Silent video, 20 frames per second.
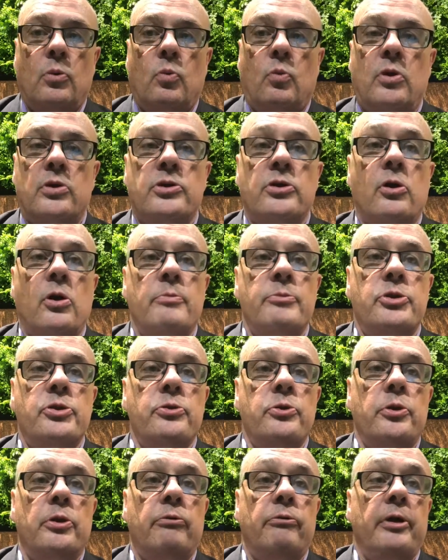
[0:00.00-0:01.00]
What time
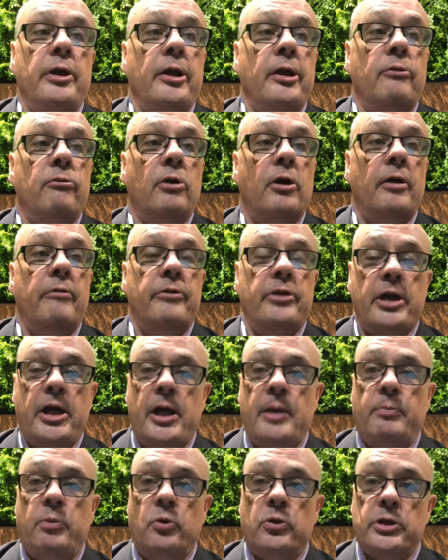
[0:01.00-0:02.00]
should you really arrive at the
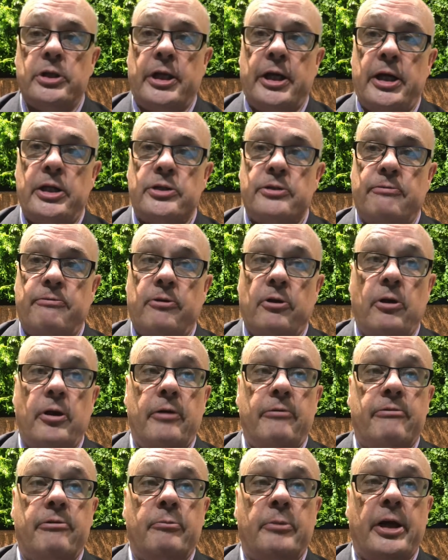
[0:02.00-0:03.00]
airport to catch a
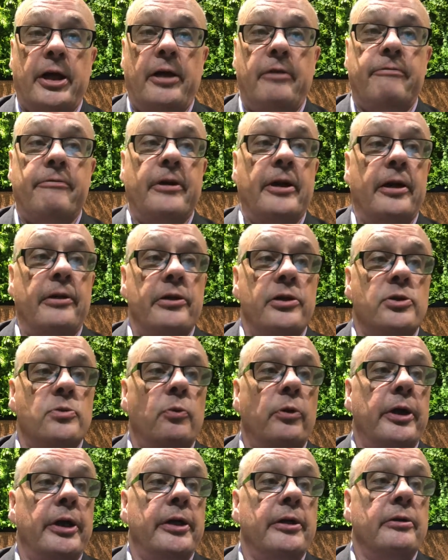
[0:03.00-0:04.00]
flight from AFR
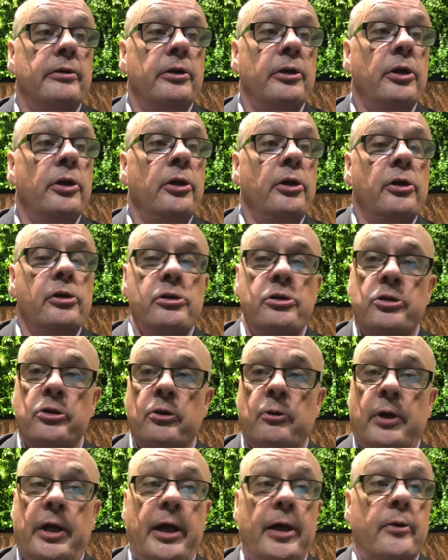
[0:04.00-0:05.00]
this week?
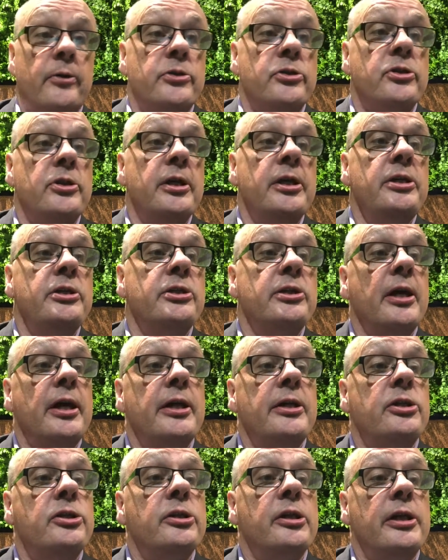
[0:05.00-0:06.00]
2 hours. These
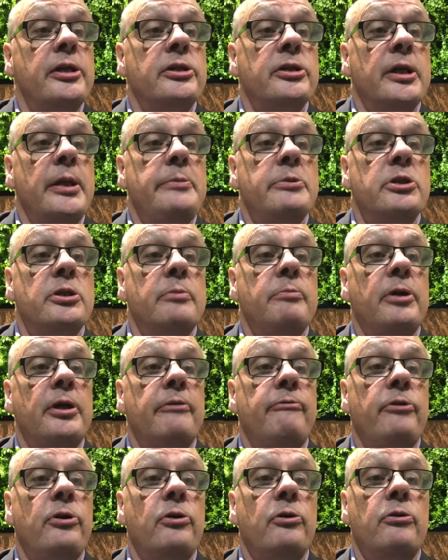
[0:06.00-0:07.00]
days there seems to be
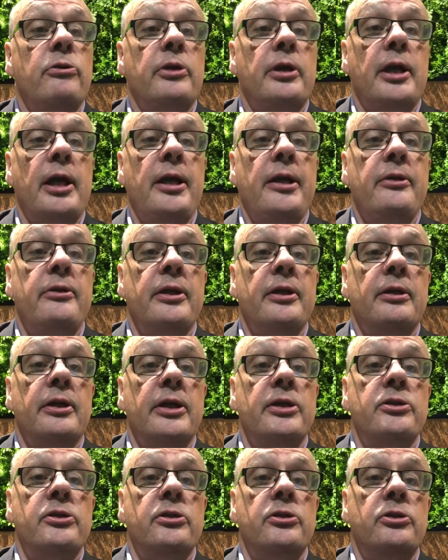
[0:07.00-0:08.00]
a view that anything
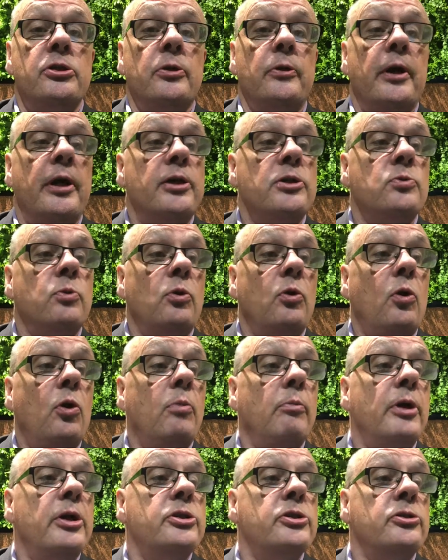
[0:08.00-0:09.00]
less than 2 hours will
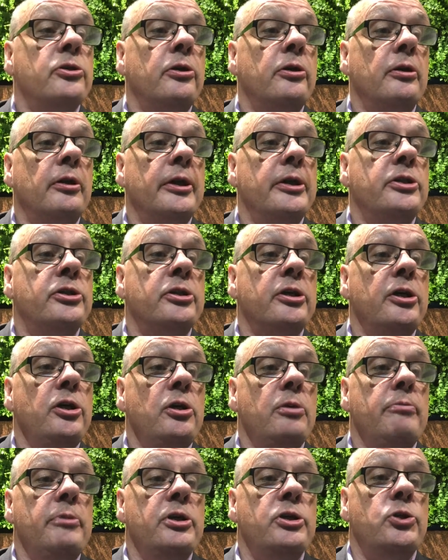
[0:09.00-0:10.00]
almost certainly see
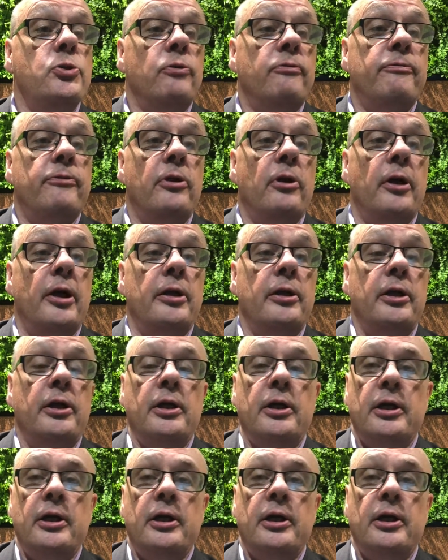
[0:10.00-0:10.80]
you miss your flight.